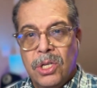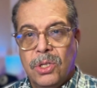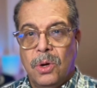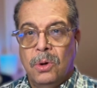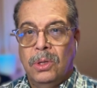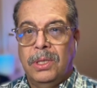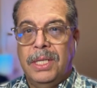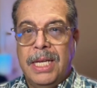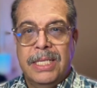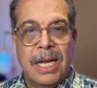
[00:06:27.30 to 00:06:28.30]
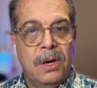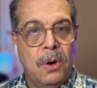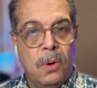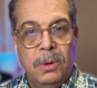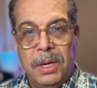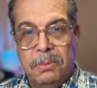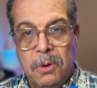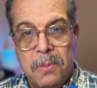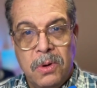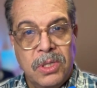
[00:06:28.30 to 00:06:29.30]
so these are only
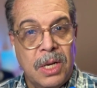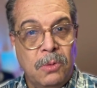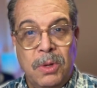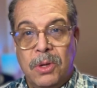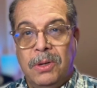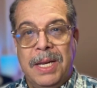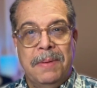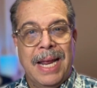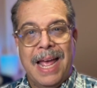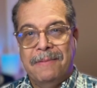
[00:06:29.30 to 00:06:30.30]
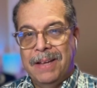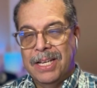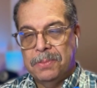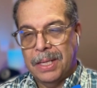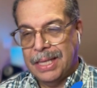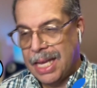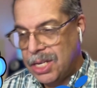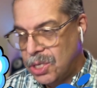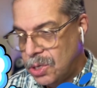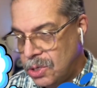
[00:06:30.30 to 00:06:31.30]
rumors and we don't even have
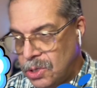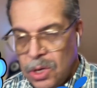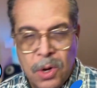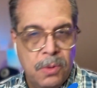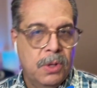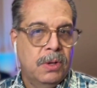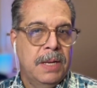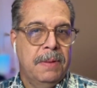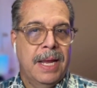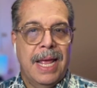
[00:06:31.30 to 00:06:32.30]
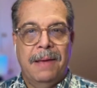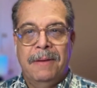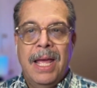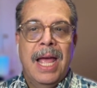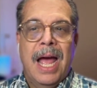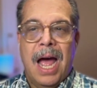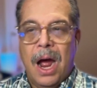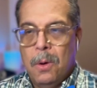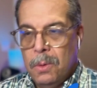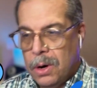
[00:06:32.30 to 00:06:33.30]
expectations, we don't even have
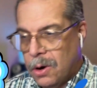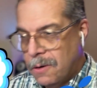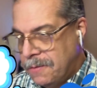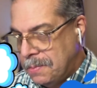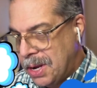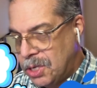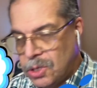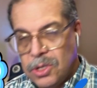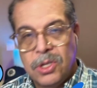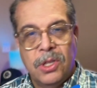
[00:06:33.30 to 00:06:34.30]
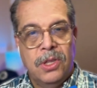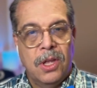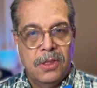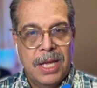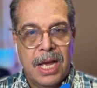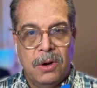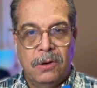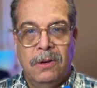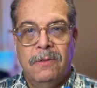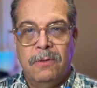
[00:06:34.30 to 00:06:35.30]
hardware confirmations, nothing at
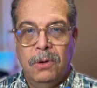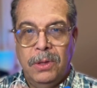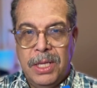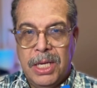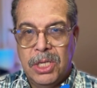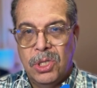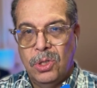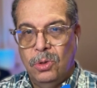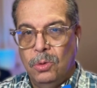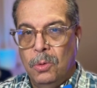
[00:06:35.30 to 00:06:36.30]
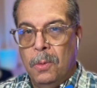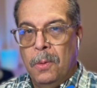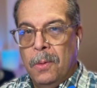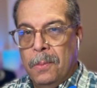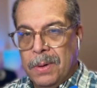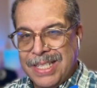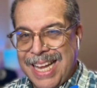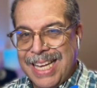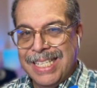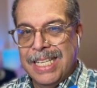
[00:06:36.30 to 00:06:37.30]
all for these two
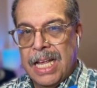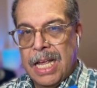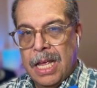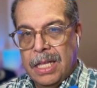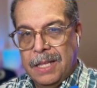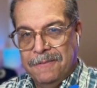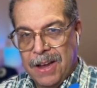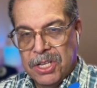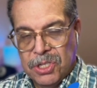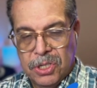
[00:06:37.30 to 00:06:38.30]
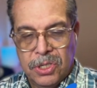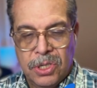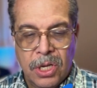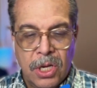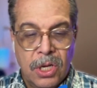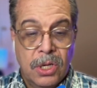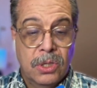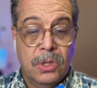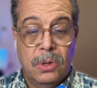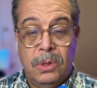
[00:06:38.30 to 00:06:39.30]
precise devices.
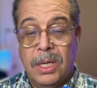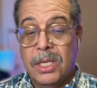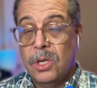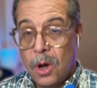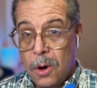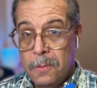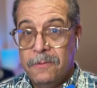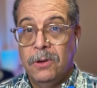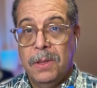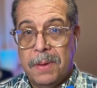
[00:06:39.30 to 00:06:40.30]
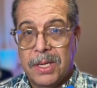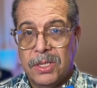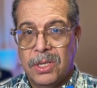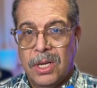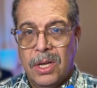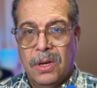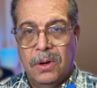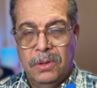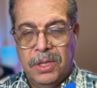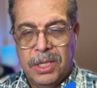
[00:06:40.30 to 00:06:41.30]
So let's hope for the best
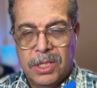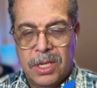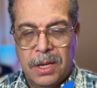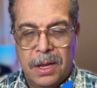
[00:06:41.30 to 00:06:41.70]
on these